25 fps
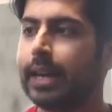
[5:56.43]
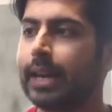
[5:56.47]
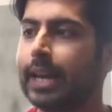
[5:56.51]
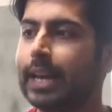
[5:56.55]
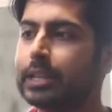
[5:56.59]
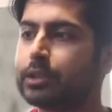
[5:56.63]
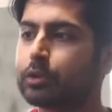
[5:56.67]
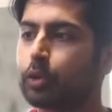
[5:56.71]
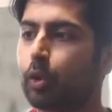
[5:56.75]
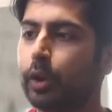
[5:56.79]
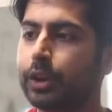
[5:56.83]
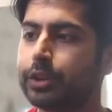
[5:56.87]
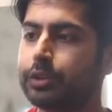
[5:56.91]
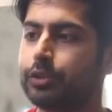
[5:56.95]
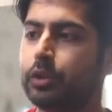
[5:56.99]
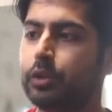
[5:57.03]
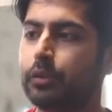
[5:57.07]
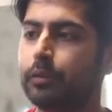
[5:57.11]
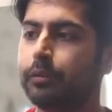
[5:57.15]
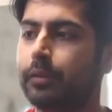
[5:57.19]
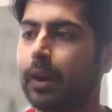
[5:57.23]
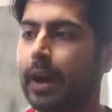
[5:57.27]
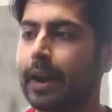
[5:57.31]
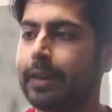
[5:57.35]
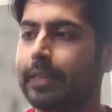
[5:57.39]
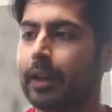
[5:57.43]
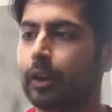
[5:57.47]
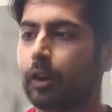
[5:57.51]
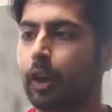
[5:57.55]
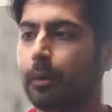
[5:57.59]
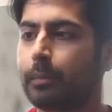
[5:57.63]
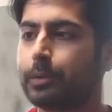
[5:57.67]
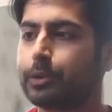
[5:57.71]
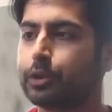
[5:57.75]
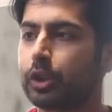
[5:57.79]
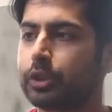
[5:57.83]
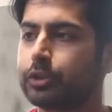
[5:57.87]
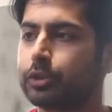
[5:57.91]
It's going to find that
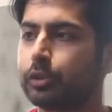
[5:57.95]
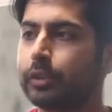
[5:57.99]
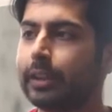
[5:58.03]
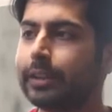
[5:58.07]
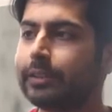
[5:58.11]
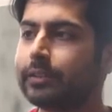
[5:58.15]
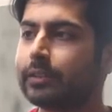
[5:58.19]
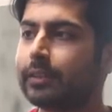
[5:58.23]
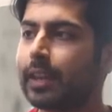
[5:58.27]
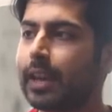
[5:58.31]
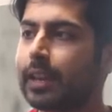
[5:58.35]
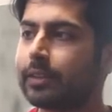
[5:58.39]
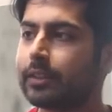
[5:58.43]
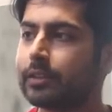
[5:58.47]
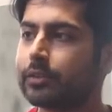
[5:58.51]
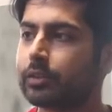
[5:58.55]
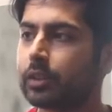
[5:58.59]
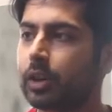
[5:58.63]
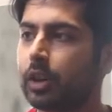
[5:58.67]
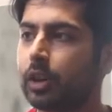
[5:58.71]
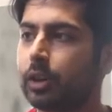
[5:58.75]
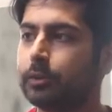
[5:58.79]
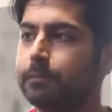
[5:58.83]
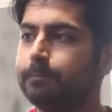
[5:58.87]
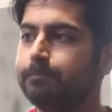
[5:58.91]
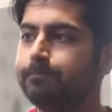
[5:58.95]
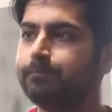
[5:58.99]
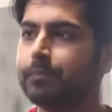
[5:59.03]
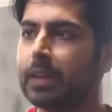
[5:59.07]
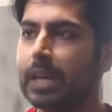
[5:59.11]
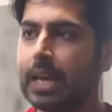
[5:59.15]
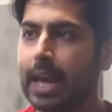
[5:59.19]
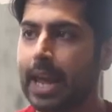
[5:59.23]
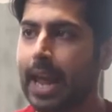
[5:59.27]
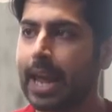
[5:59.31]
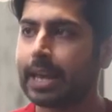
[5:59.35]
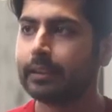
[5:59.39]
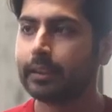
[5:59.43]
arbitrage. So let's take this code
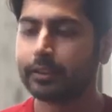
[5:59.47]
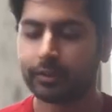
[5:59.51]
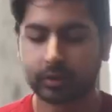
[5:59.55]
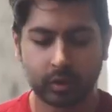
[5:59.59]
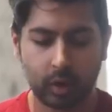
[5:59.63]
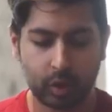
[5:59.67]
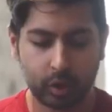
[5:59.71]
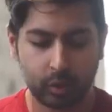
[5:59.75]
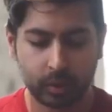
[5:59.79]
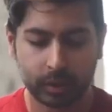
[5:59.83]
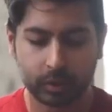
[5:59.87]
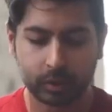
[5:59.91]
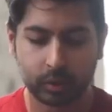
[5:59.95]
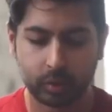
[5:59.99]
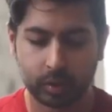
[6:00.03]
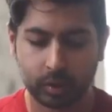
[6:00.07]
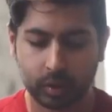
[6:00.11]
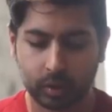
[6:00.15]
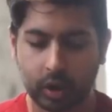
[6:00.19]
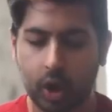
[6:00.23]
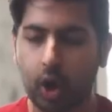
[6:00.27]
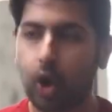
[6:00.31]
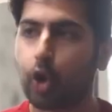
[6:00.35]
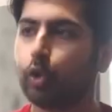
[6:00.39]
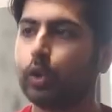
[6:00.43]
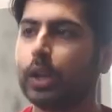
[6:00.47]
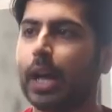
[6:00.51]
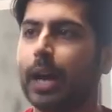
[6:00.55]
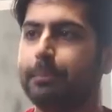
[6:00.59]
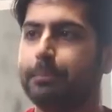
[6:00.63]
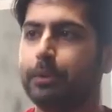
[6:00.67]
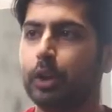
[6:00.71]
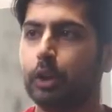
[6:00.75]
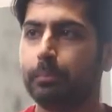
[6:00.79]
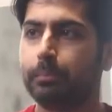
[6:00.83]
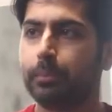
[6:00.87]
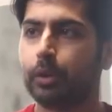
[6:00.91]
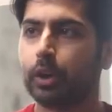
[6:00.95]
and let's go to a Google Colab
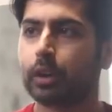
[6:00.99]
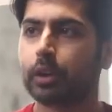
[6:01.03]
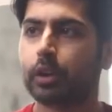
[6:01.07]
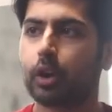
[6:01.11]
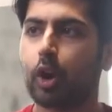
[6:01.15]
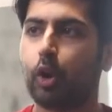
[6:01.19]
notebook,